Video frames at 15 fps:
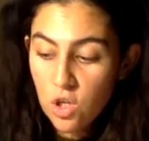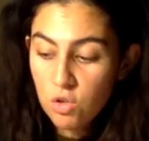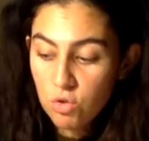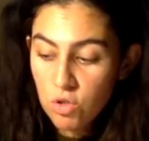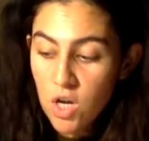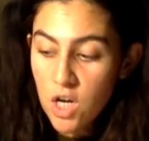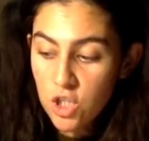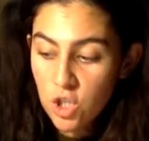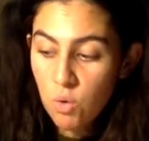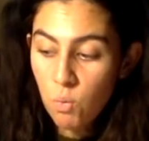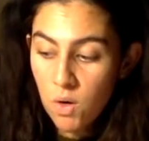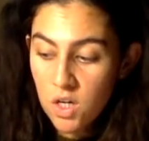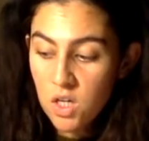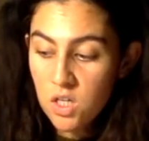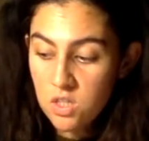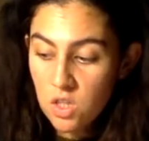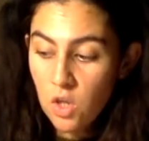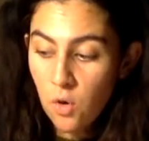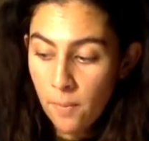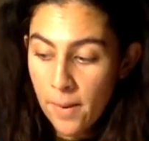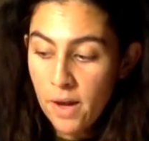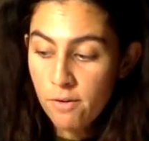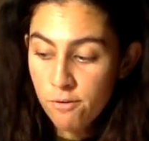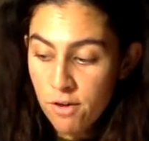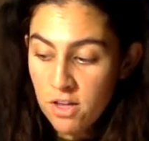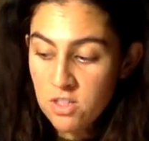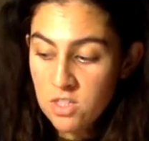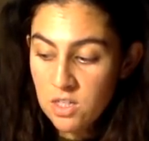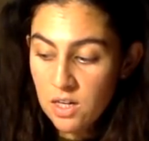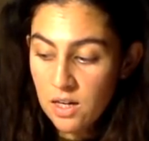on creation, what it is that you're
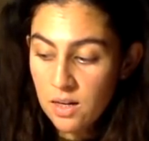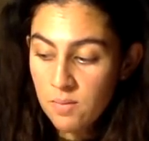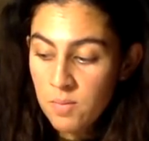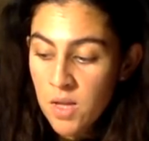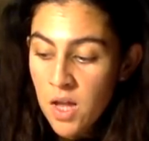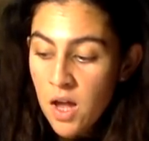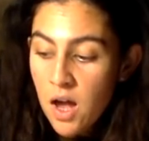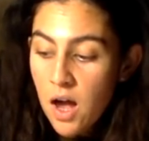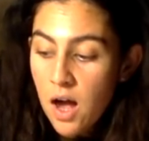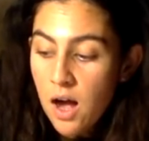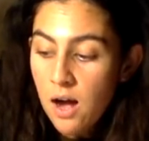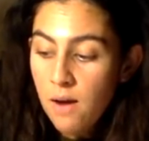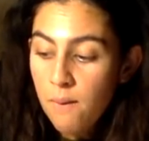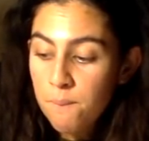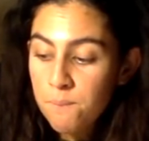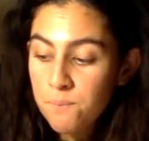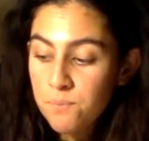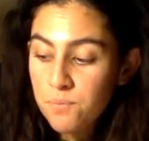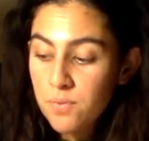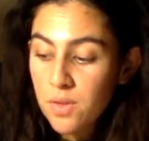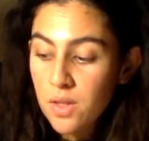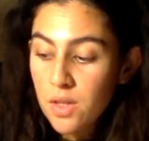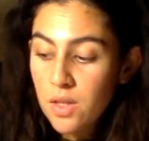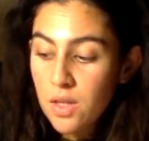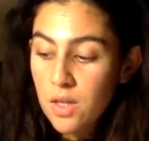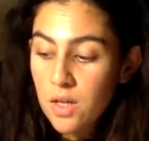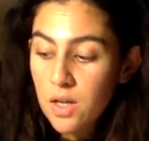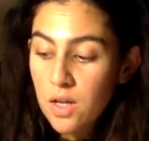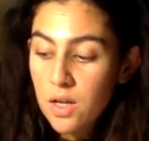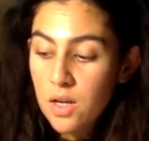manifesting. Um,
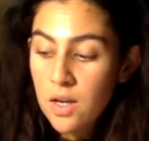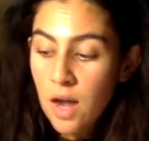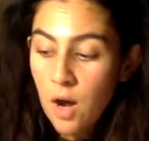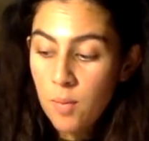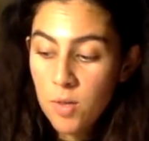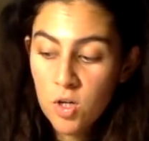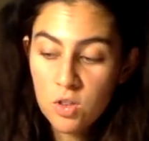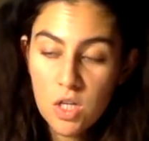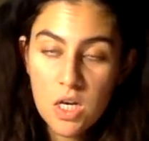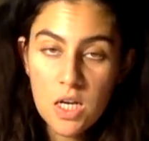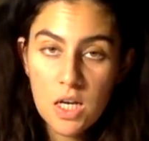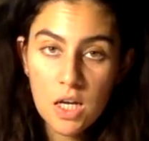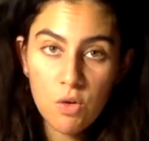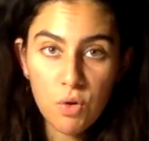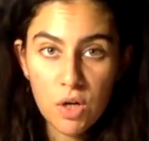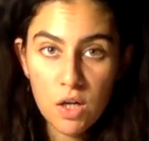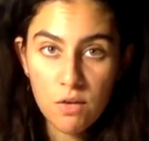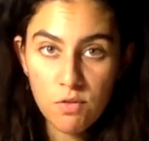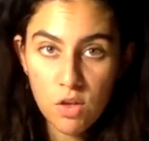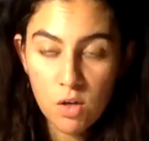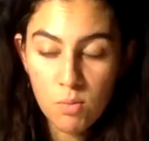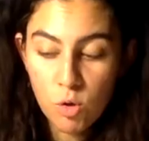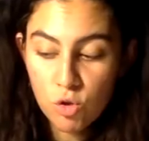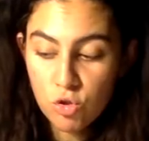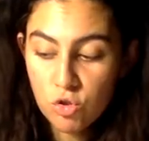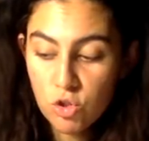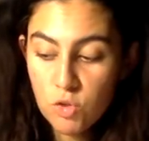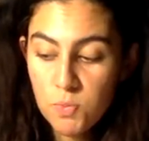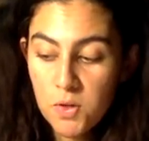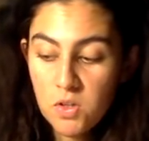now I'm hearing the nitty gritty of the emotional
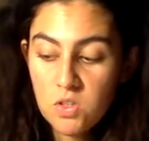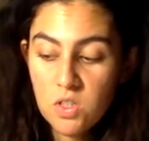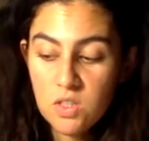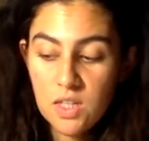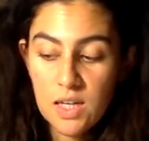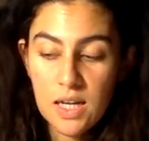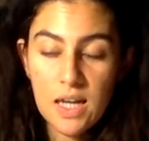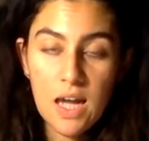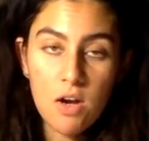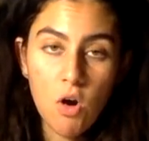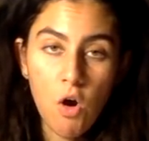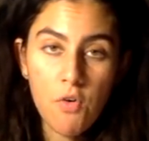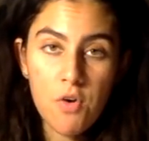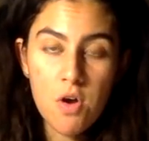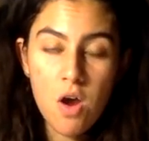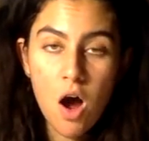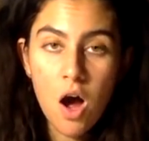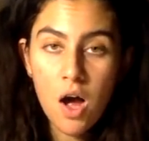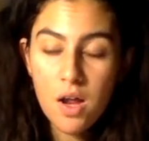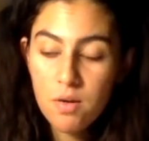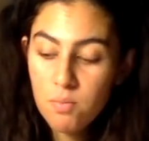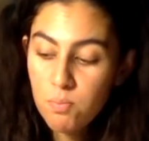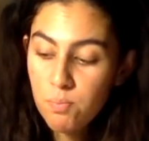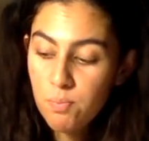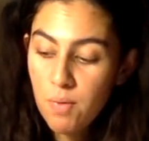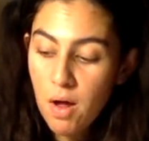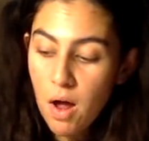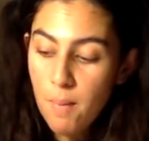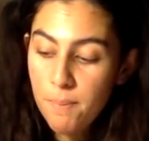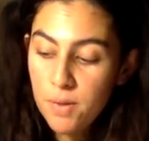experiences, yet again, are not
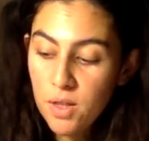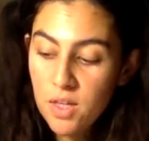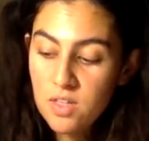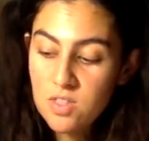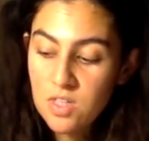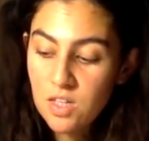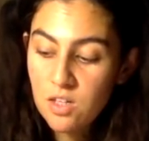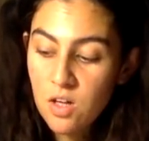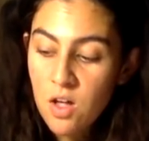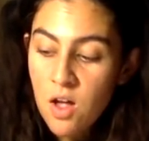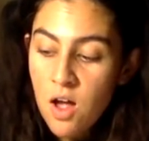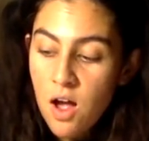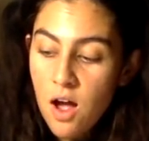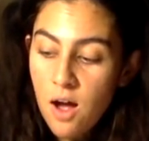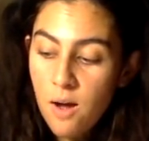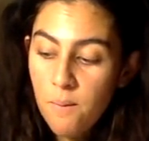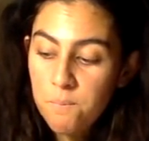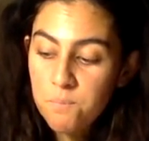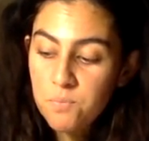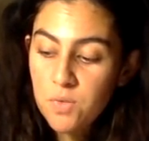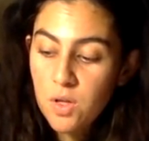placing, um,